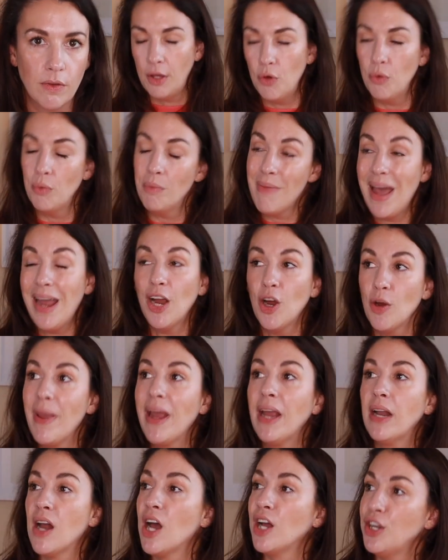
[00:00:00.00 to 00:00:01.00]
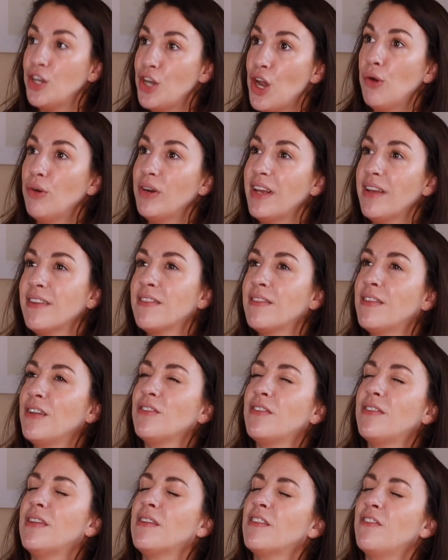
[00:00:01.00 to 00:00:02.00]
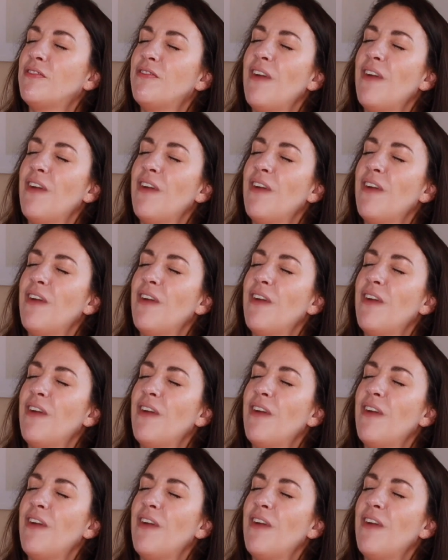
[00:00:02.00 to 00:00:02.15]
you may or may not notice there's this